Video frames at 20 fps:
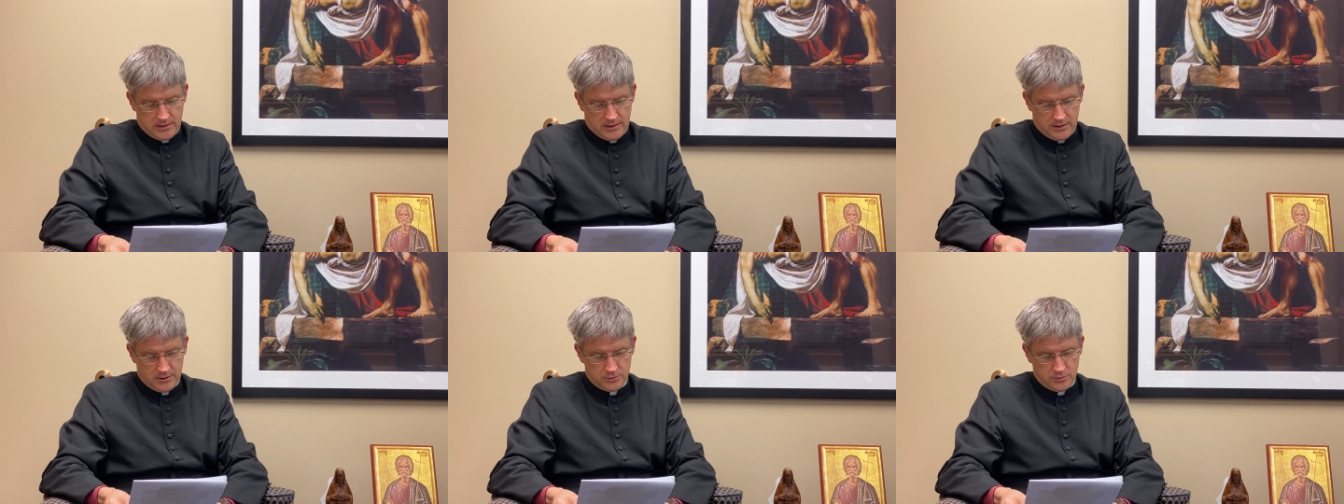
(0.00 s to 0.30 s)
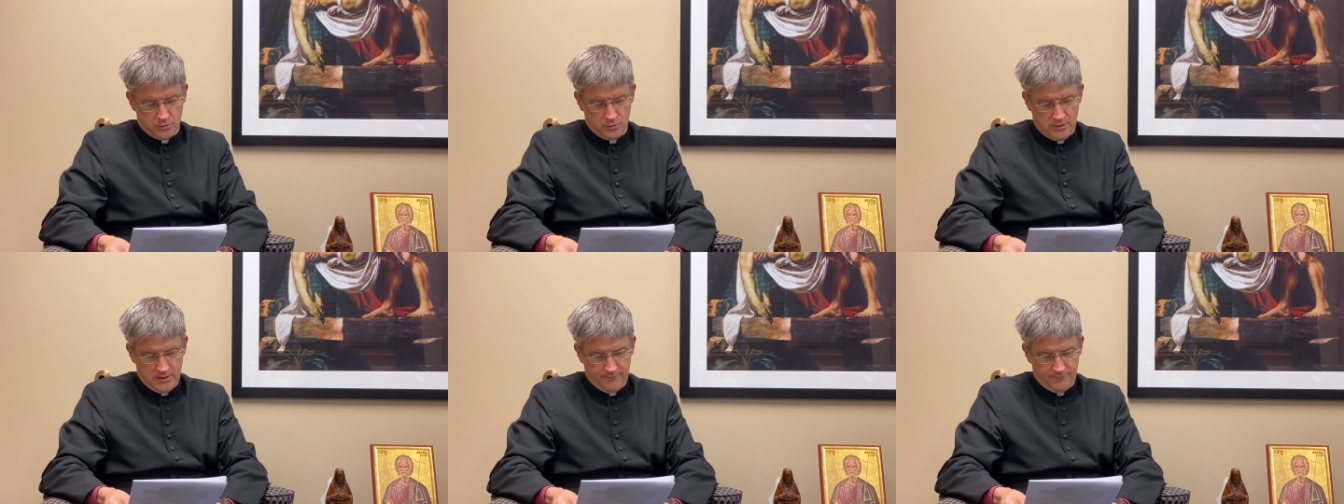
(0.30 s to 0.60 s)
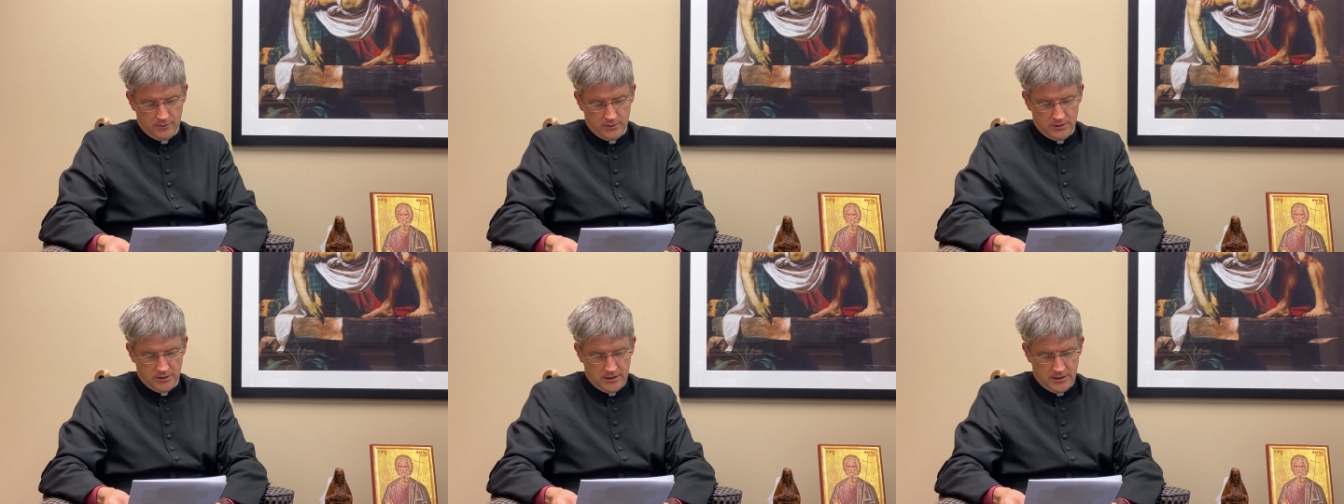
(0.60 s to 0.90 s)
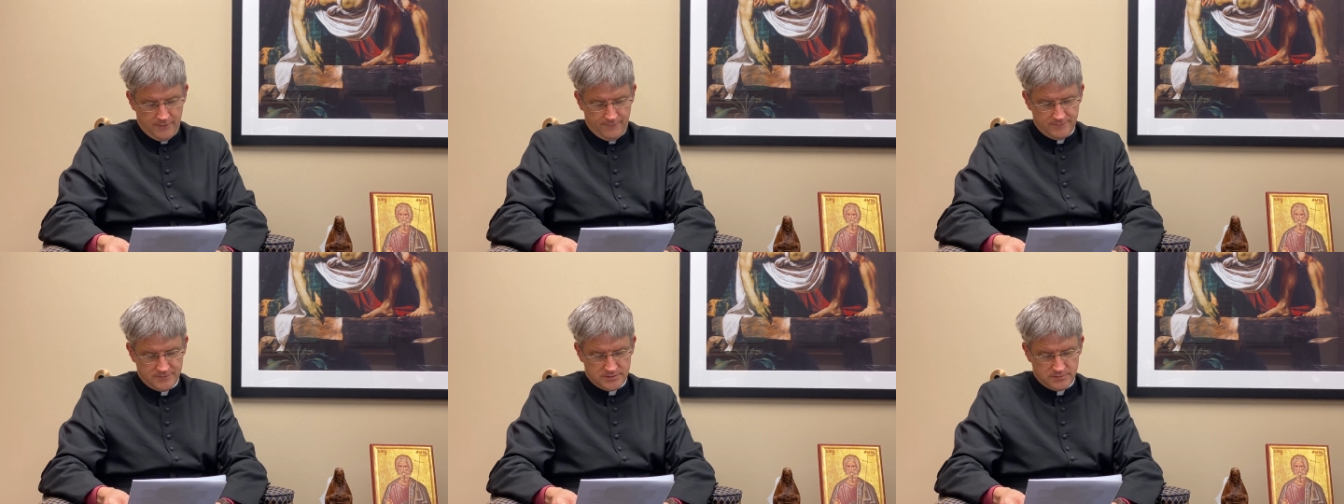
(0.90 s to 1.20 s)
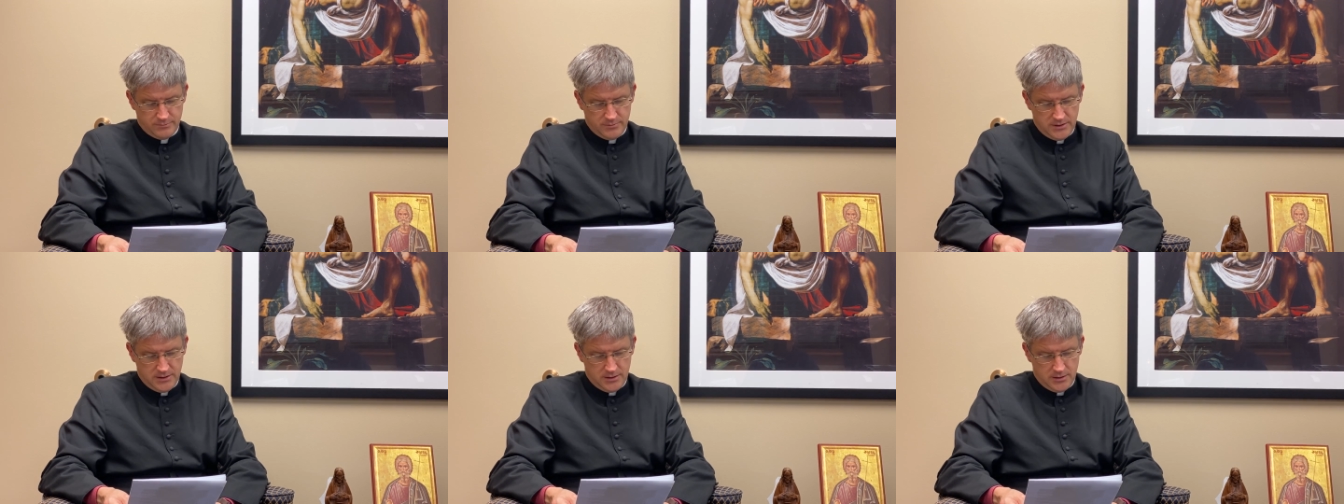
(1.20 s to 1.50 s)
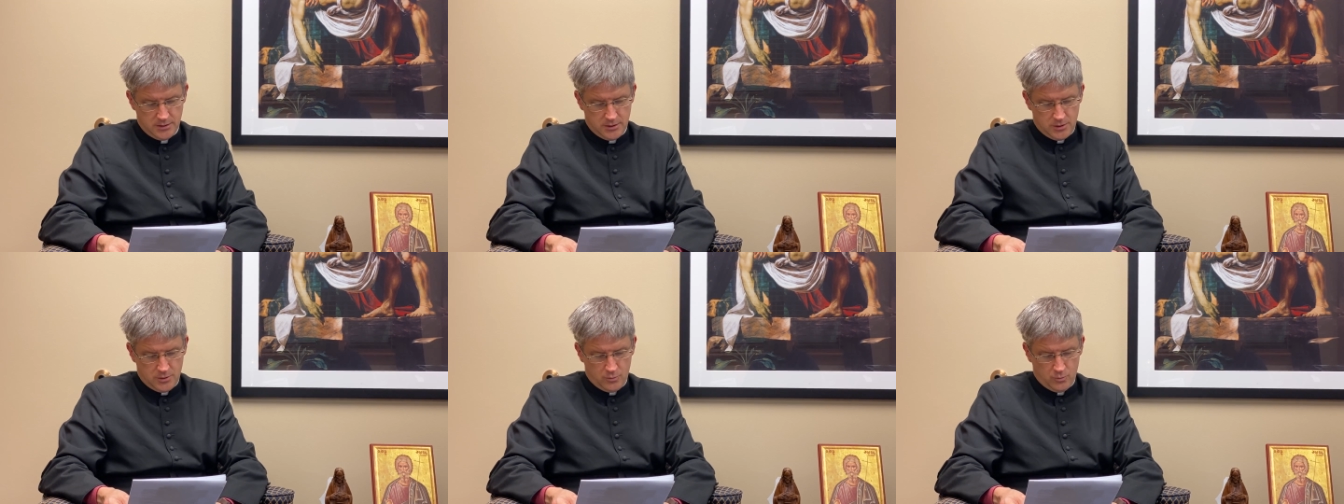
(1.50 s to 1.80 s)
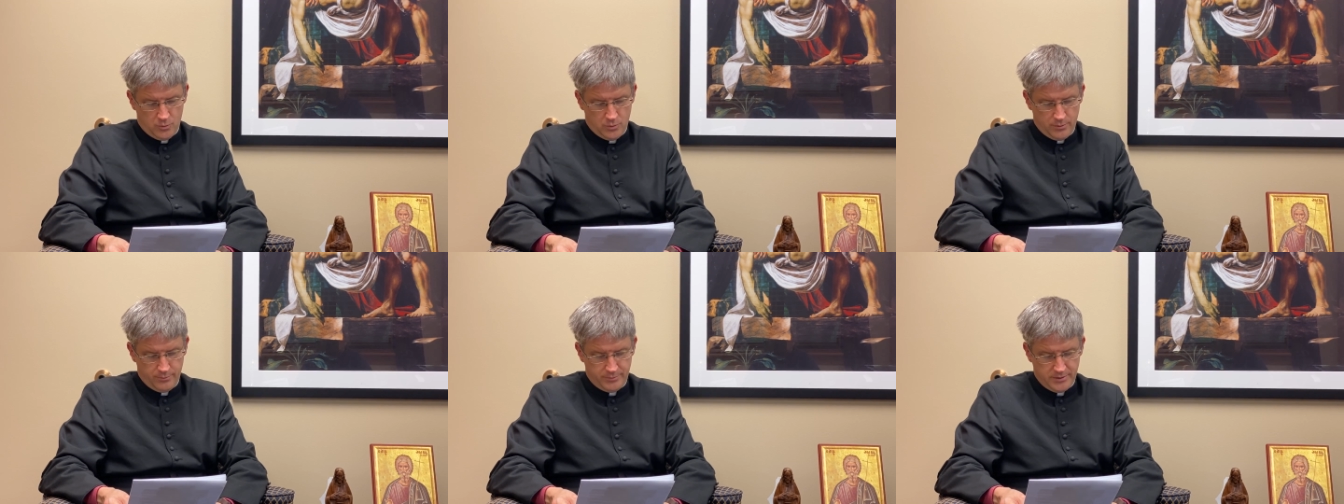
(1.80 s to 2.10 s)
and whoever loves me
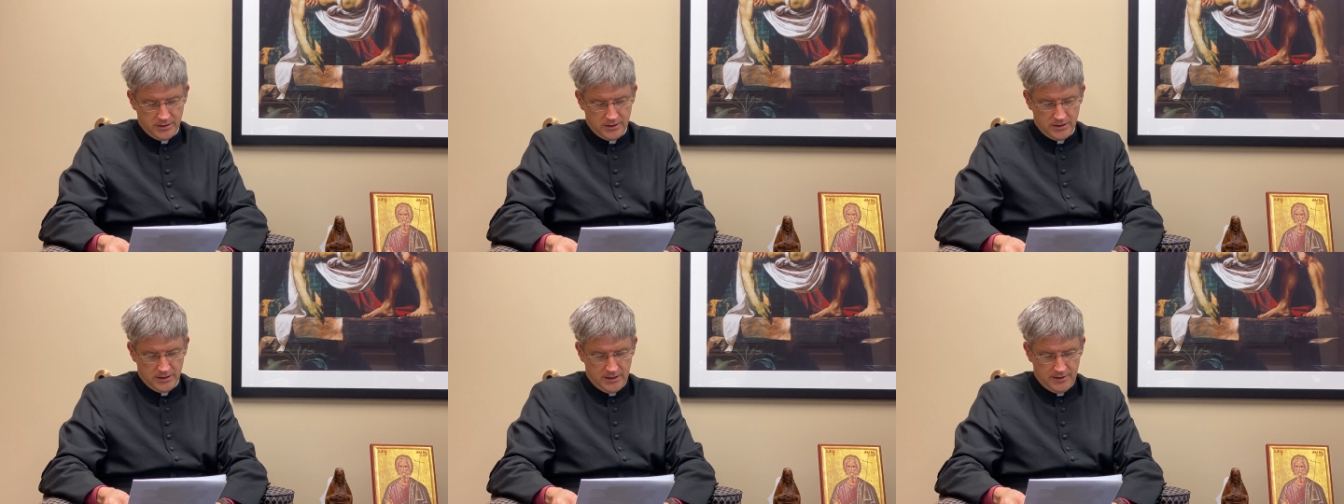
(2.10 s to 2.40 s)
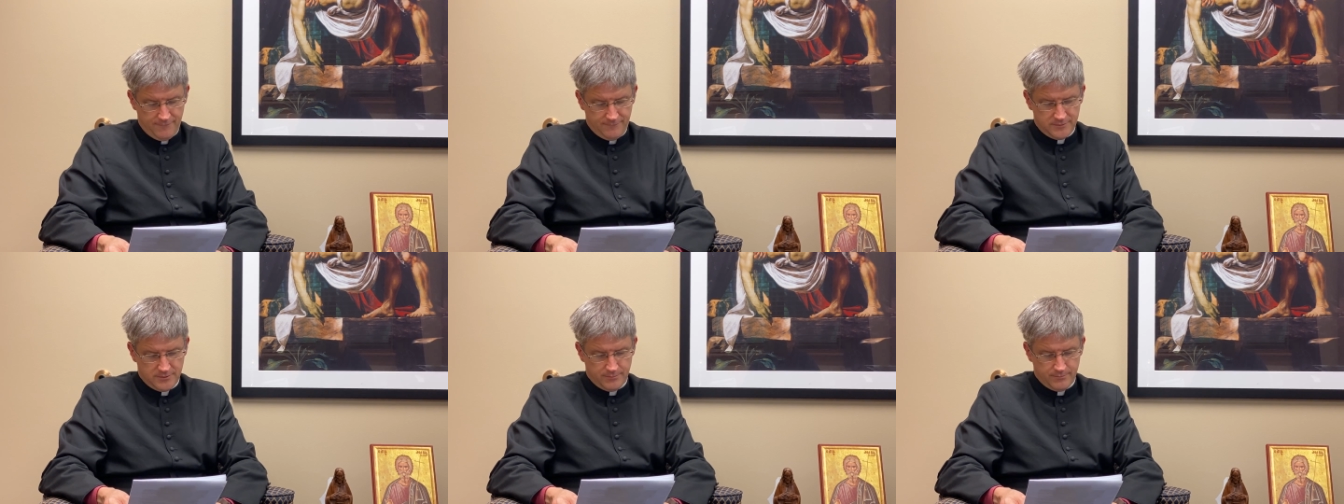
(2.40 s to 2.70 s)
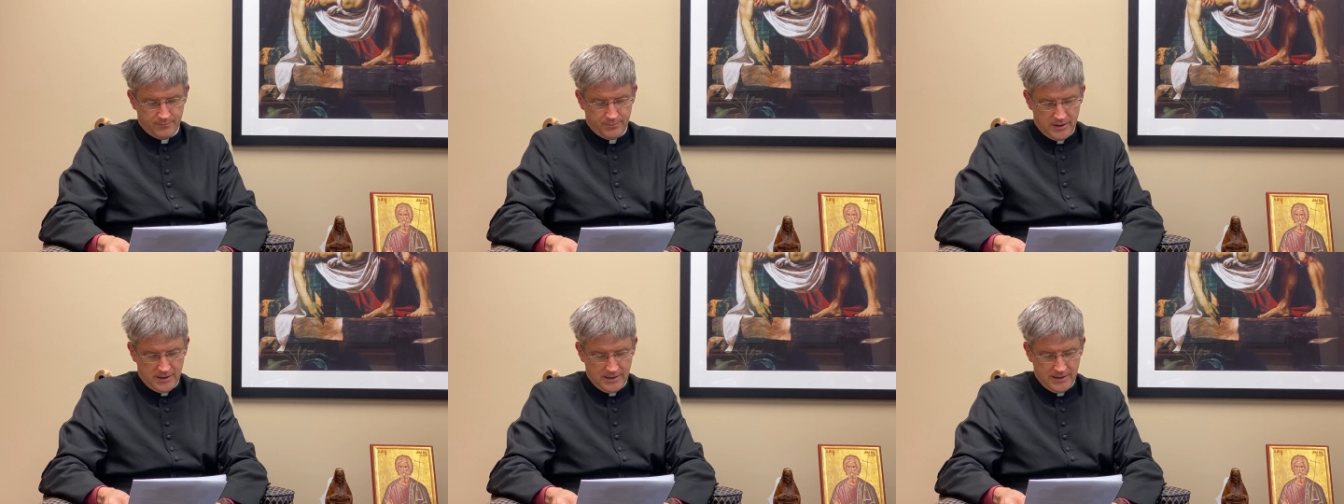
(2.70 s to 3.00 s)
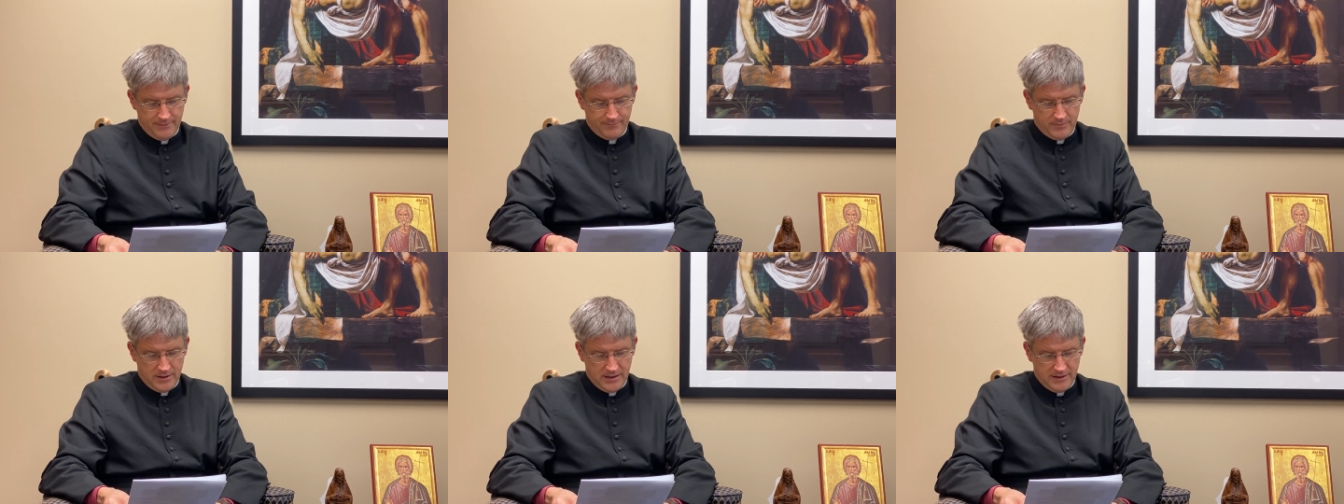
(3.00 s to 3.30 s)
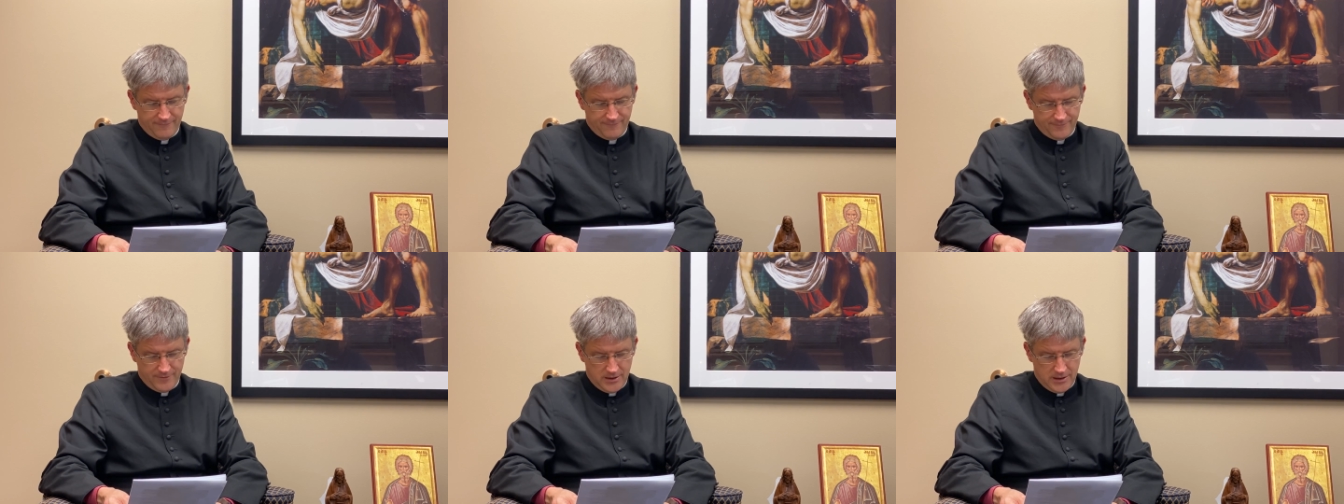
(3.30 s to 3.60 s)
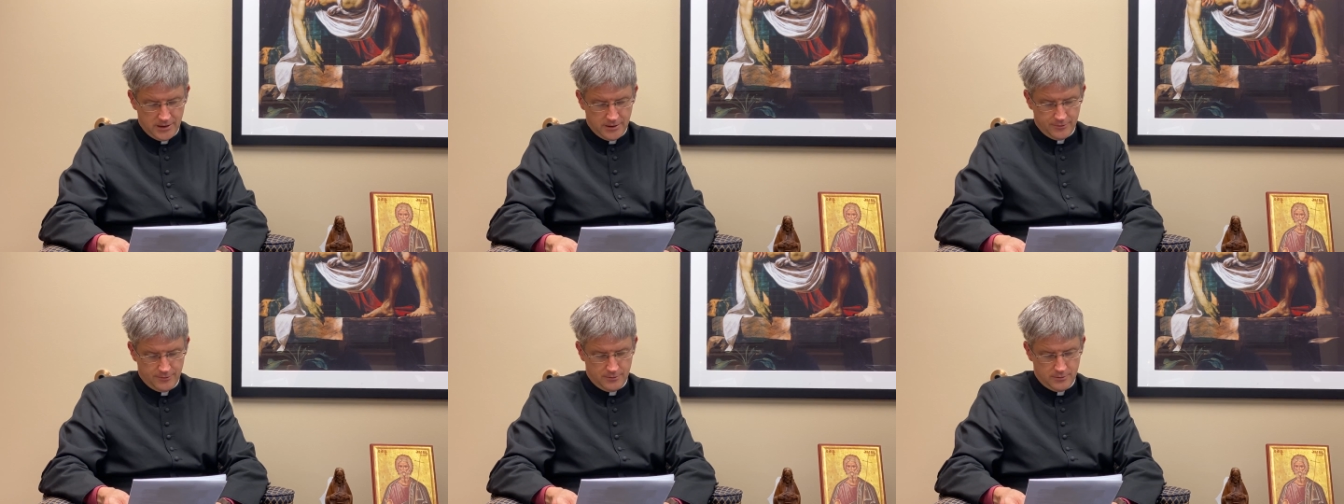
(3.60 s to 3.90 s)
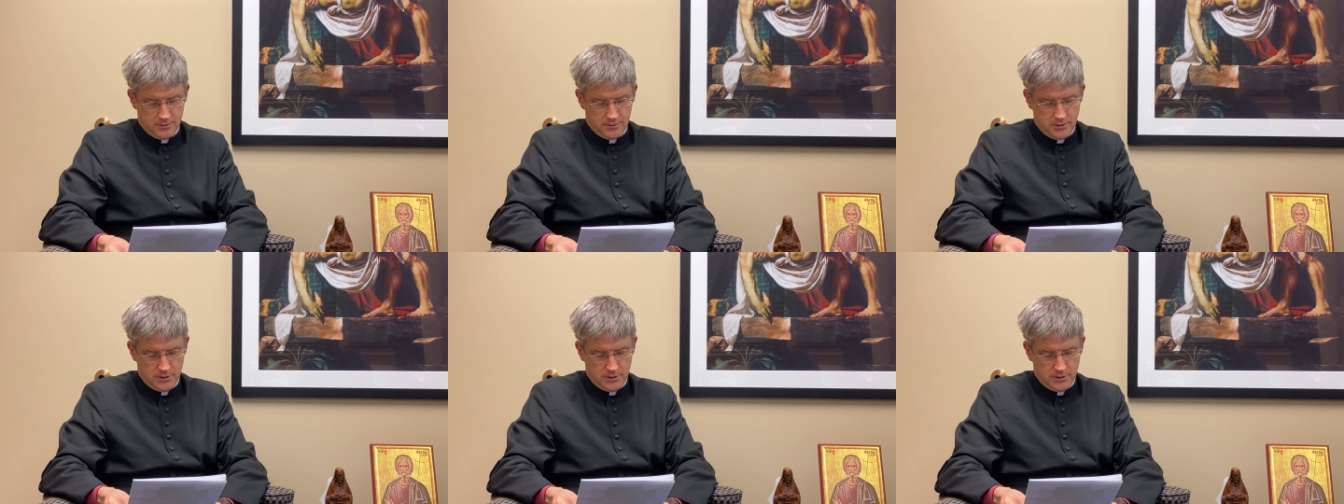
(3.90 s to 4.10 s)
will be loved by my Father